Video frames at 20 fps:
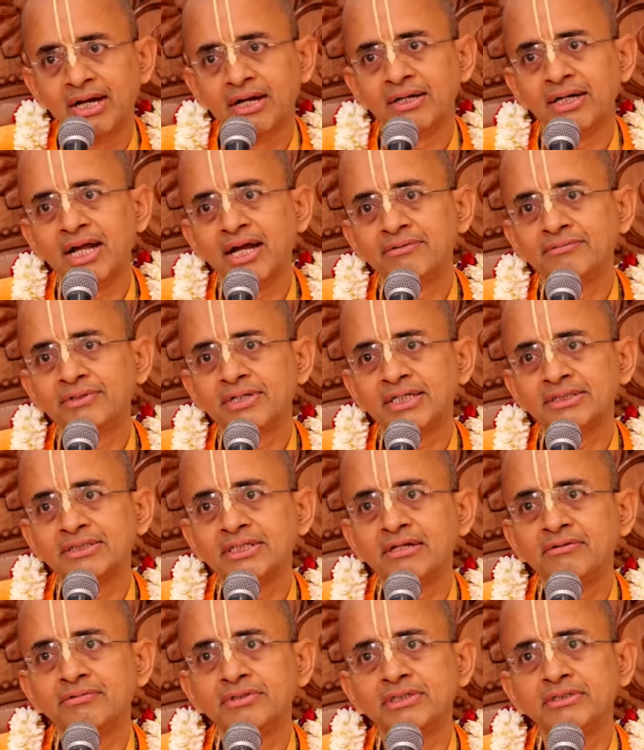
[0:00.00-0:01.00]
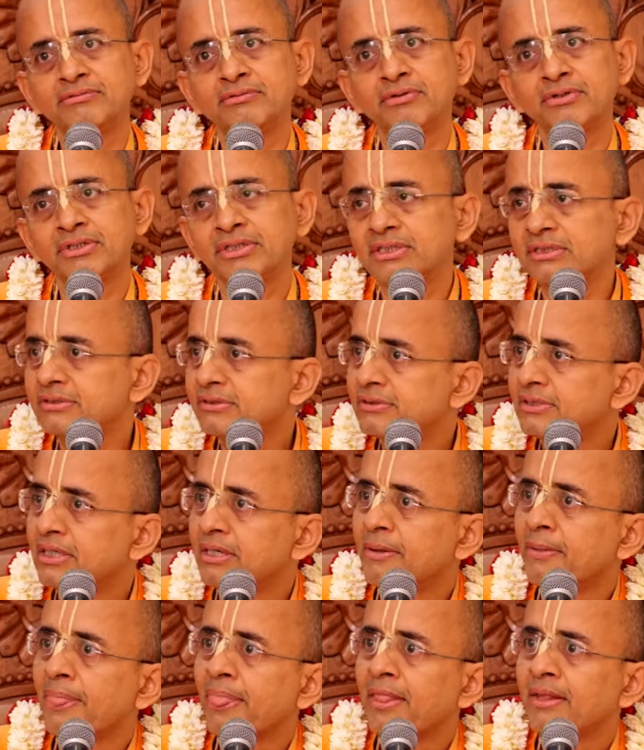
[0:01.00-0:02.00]
and have tussle with devotees,
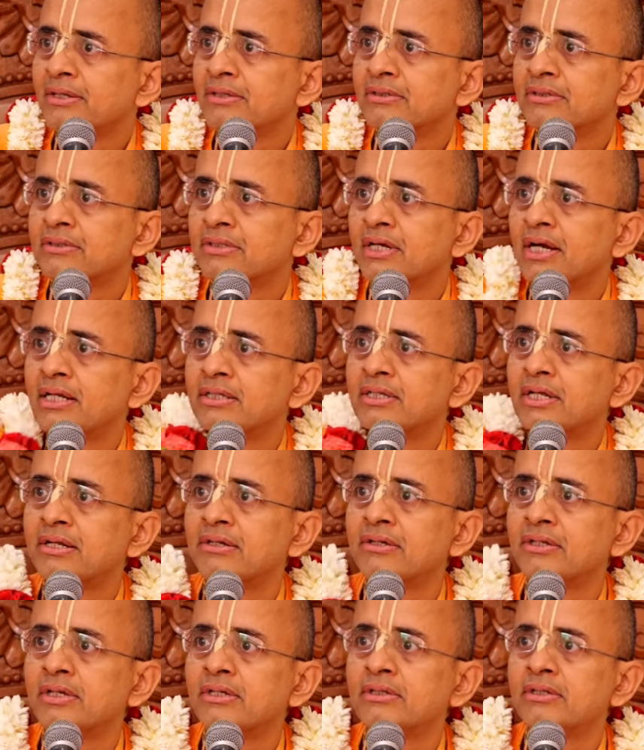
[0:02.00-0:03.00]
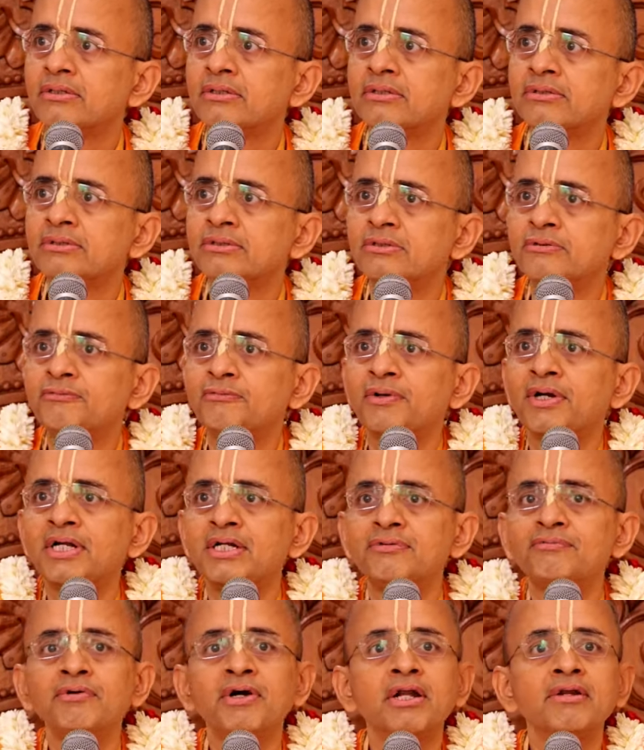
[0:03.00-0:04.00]
Huh? And then you
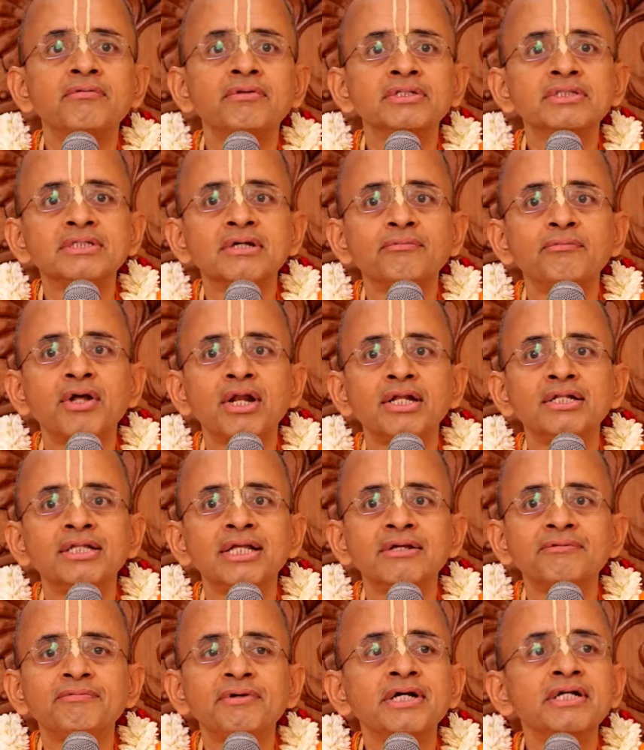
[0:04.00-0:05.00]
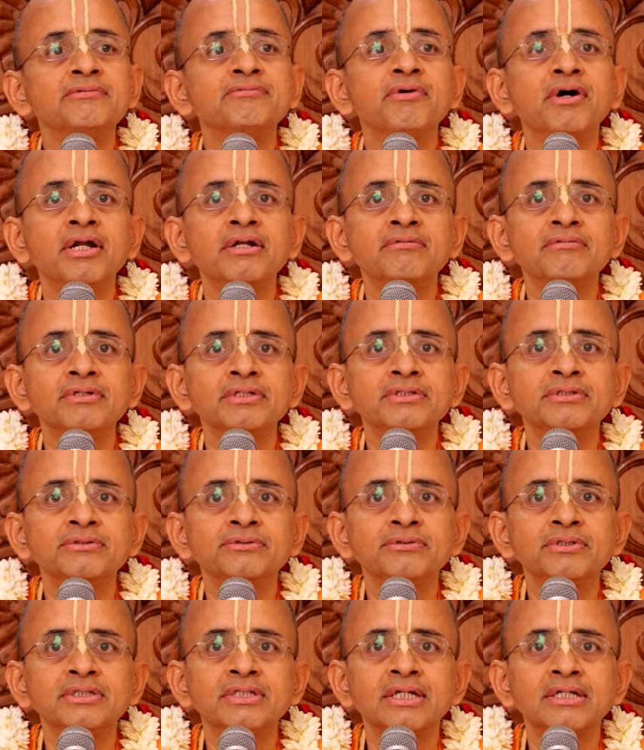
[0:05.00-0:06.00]
find fault with someone and they find fault with
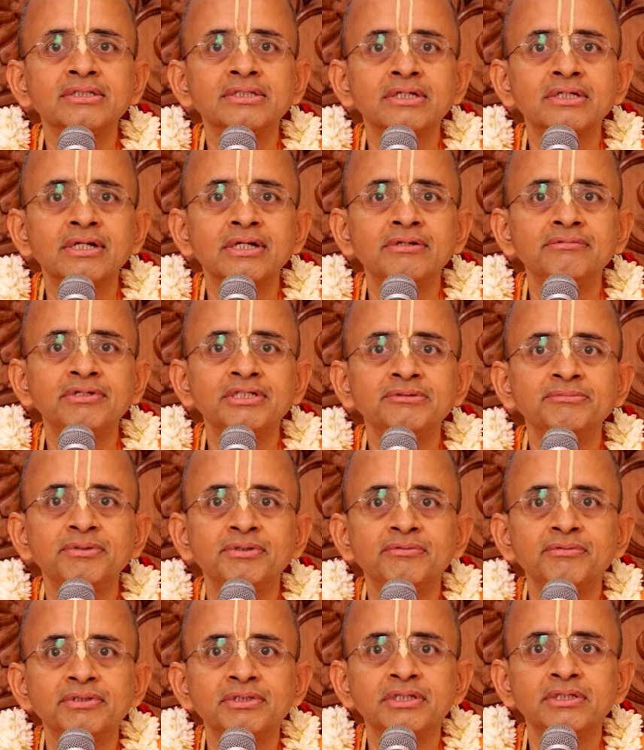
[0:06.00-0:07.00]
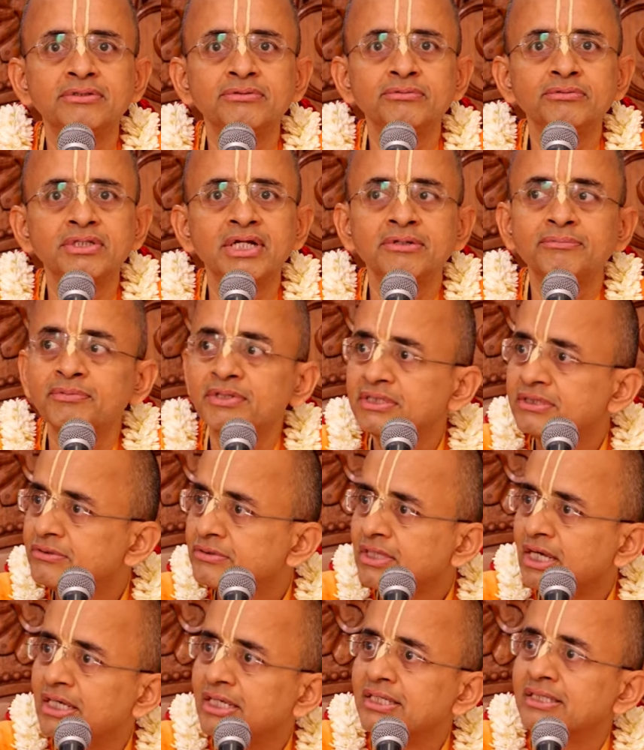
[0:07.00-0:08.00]
you, and there is a cleavage between the two. That means
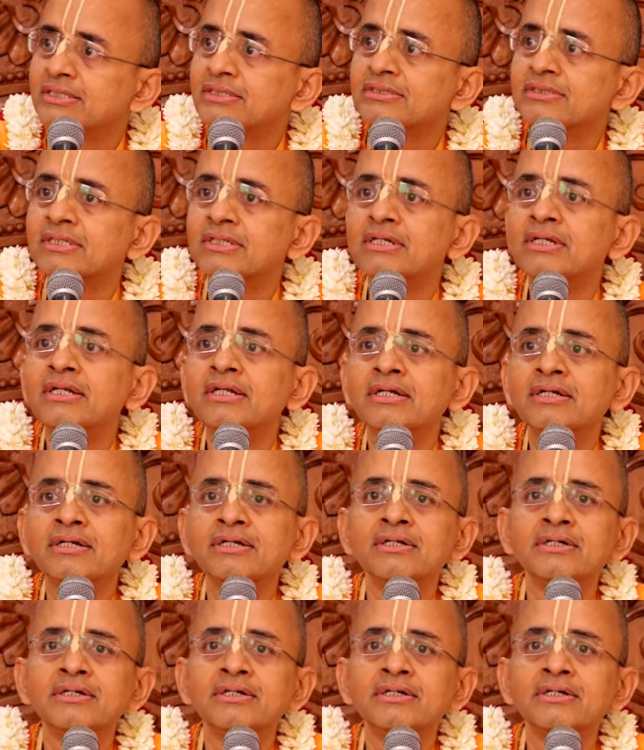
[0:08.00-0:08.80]
Kali is in